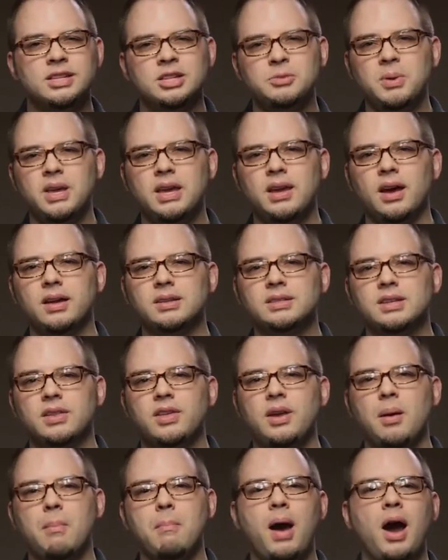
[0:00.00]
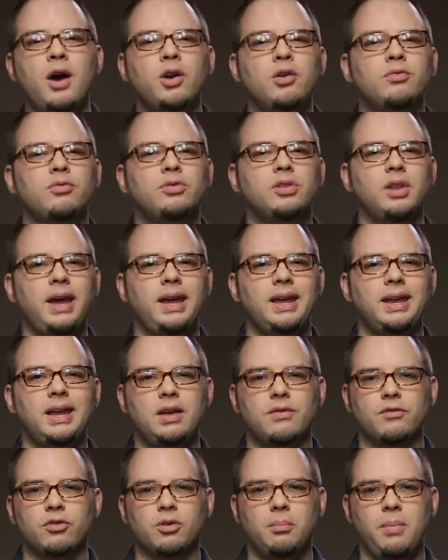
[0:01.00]
is because the amount of light
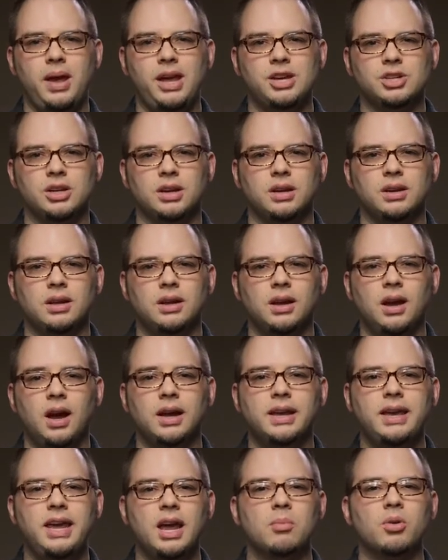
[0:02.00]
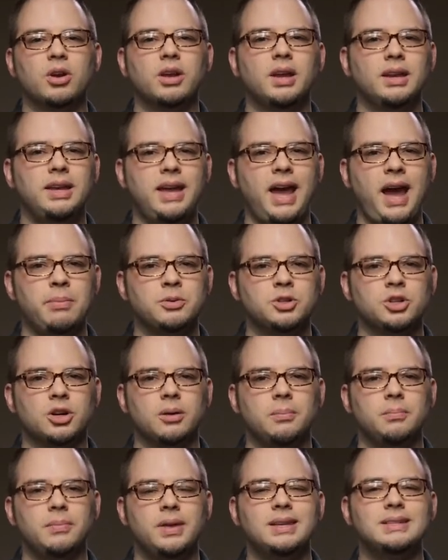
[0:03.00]
information a camera can
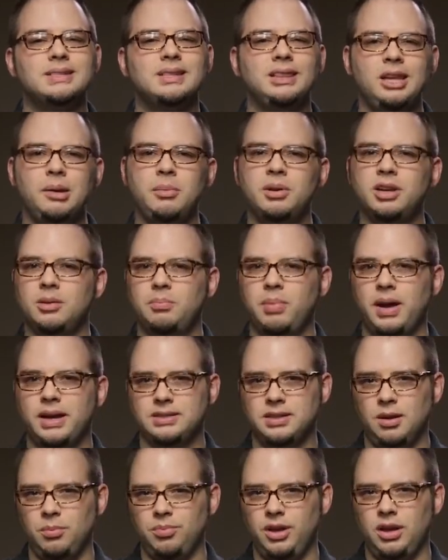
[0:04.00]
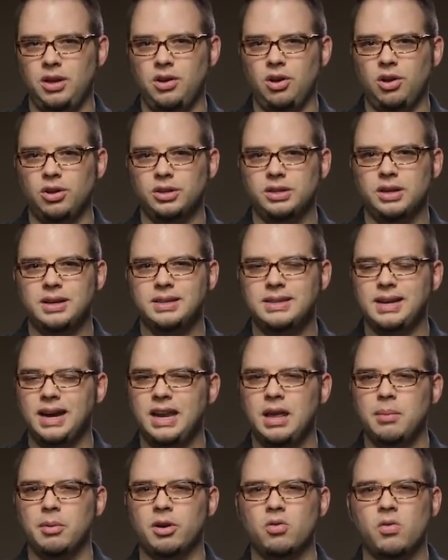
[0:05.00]
capture is limited by something called
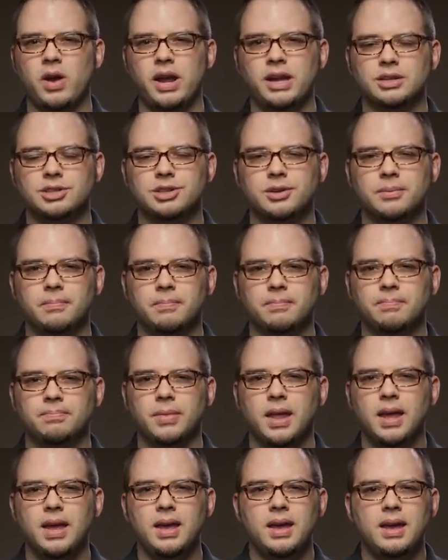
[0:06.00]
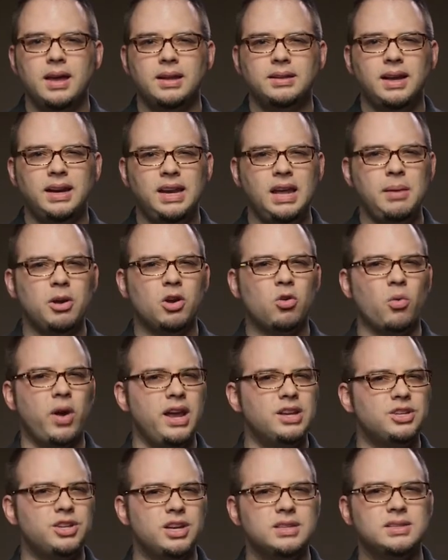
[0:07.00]
dynamic range. Dynamic
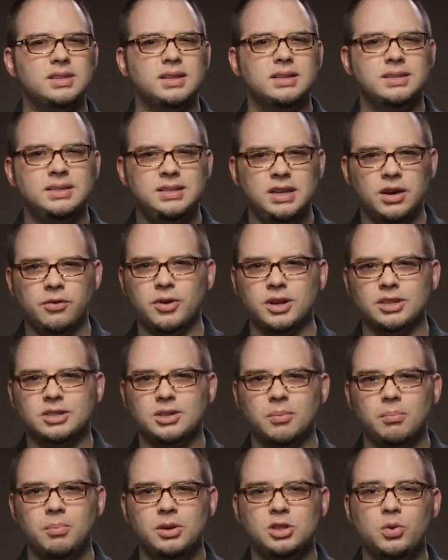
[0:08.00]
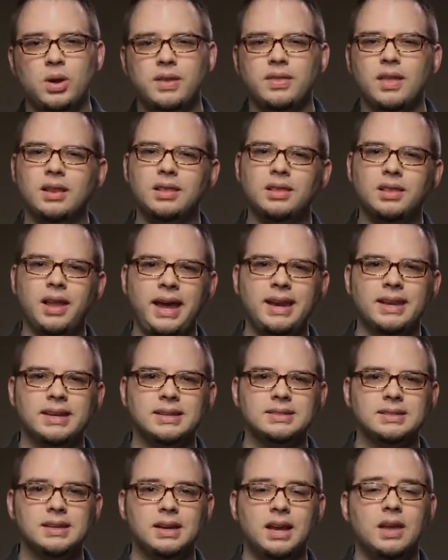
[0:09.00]
range is the difference between the
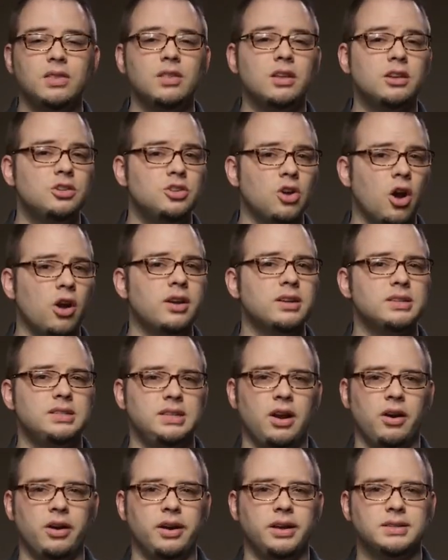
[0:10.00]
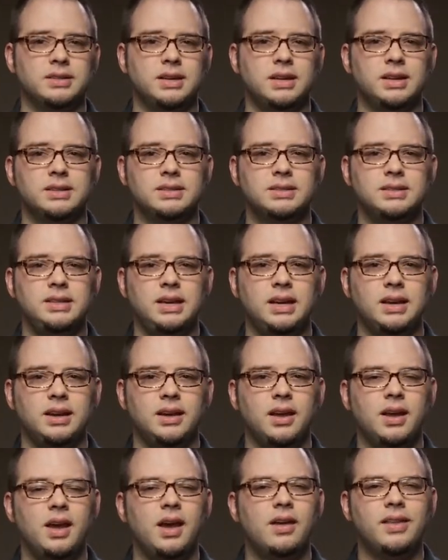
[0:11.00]
lightest and the darkest areas in a scene
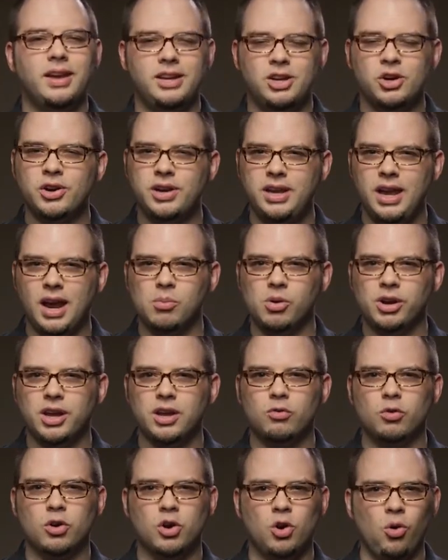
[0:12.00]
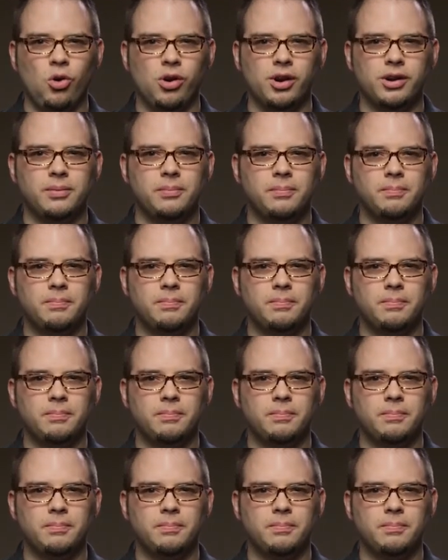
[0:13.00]
that your camera can record.